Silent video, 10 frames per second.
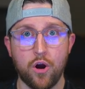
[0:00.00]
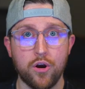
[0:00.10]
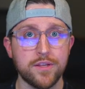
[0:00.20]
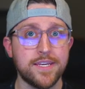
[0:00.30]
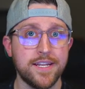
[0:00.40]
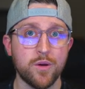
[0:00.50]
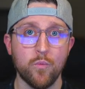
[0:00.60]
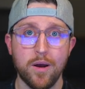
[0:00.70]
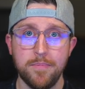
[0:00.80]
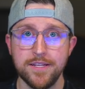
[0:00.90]
aren't getting
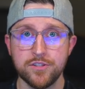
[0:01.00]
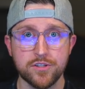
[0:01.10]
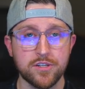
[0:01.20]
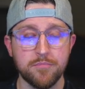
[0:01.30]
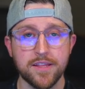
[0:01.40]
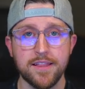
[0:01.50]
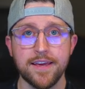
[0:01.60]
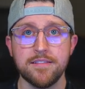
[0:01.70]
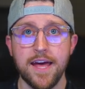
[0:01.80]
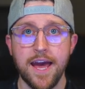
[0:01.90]
weapons or something
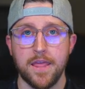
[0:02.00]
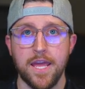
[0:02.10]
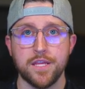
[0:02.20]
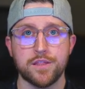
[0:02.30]
like that,